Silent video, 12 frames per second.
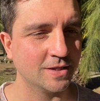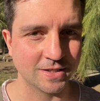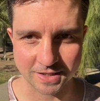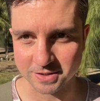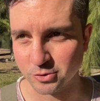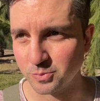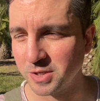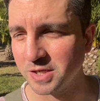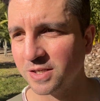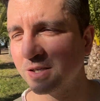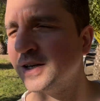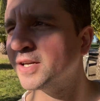next to a big
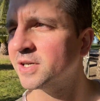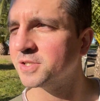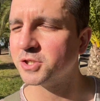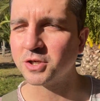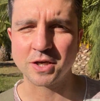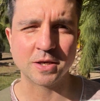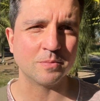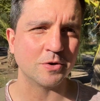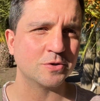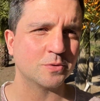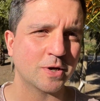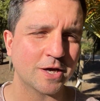chunky
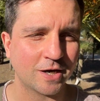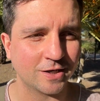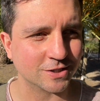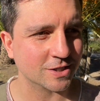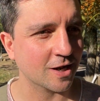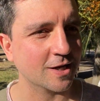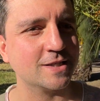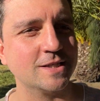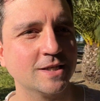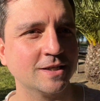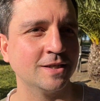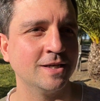motorway, harsh
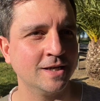lighting,